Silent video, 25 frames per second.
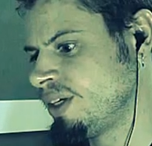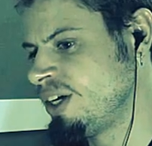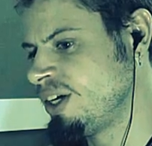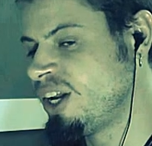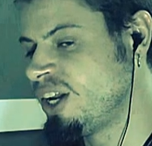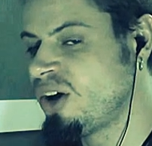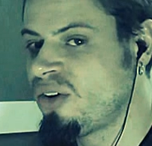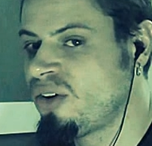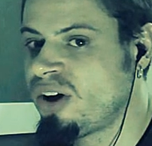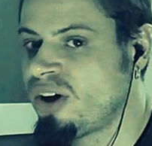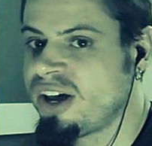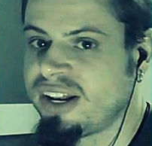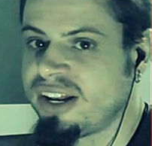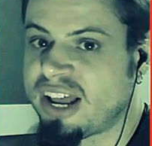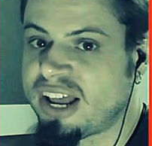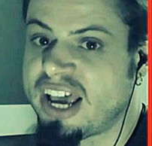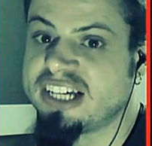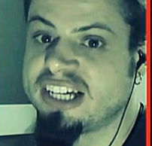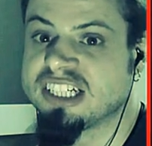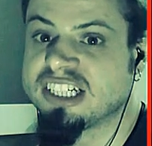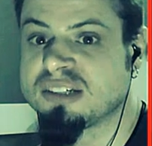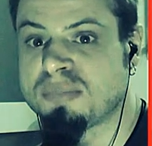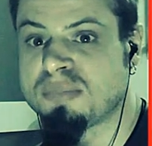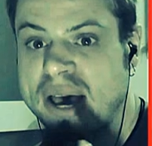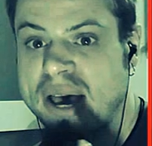You know what? I
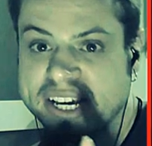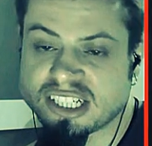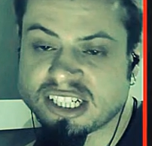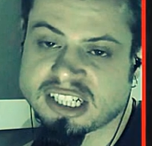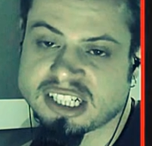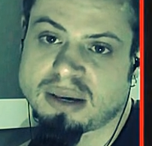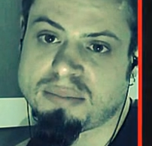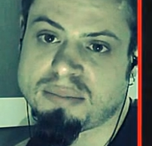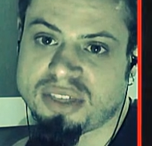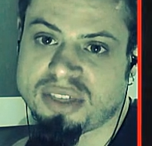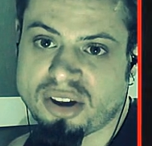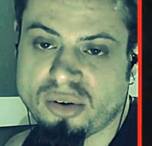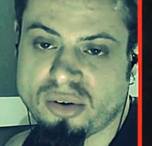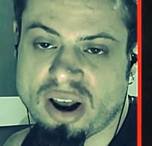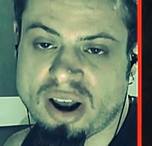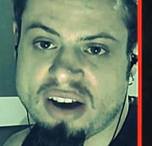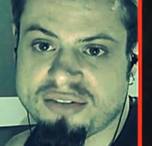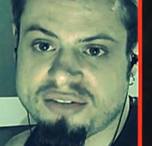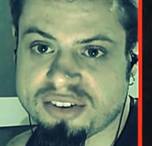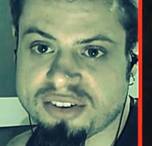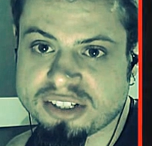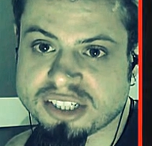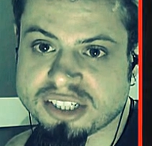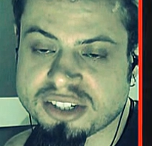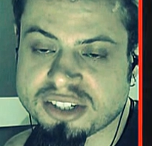spice up the
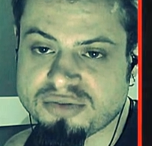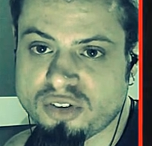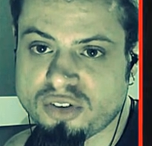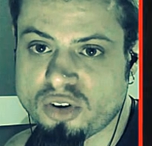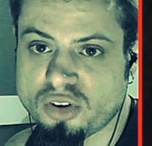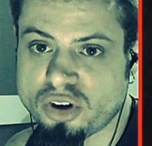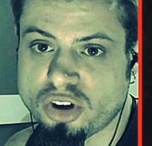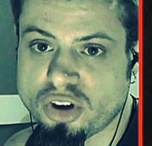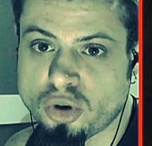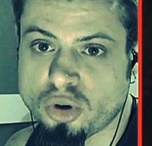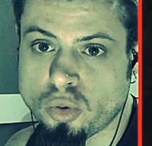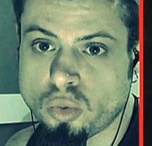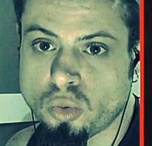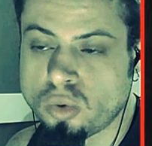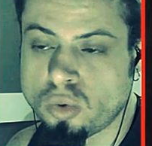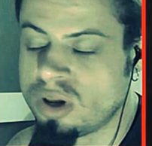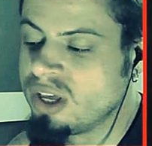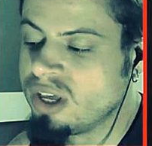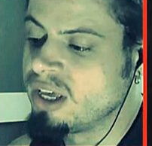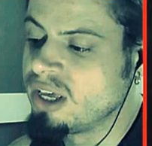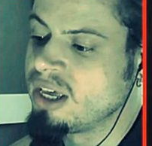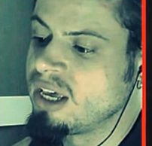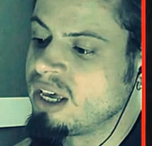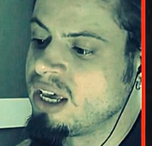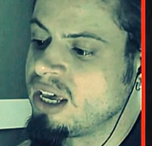graphics for you,
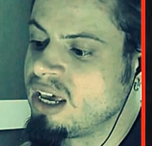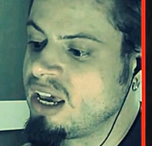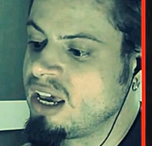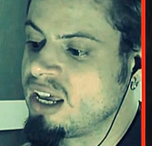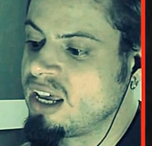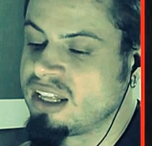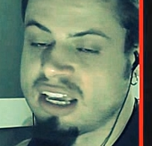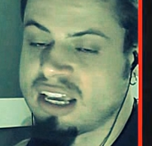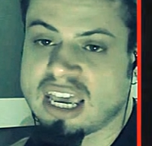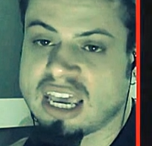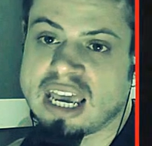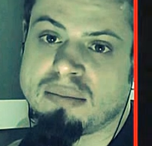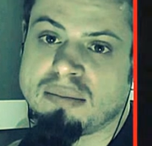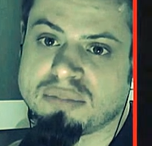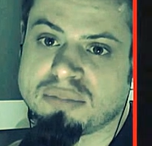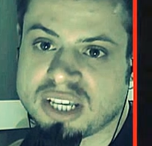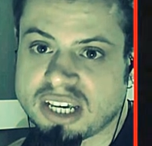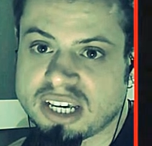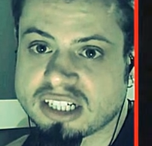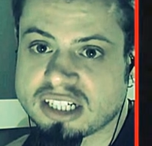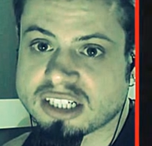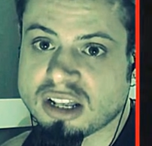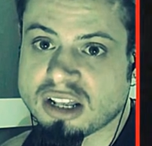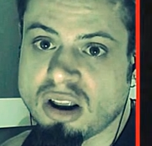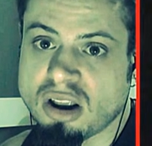and the game
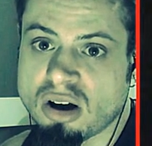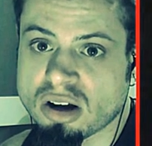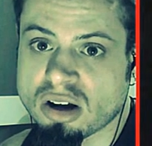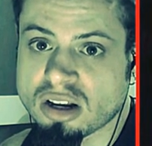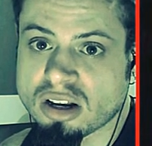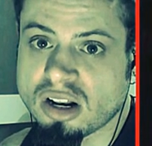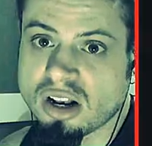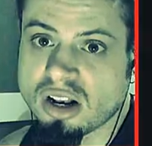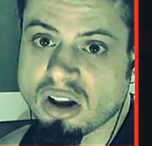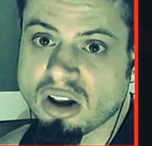takes longer to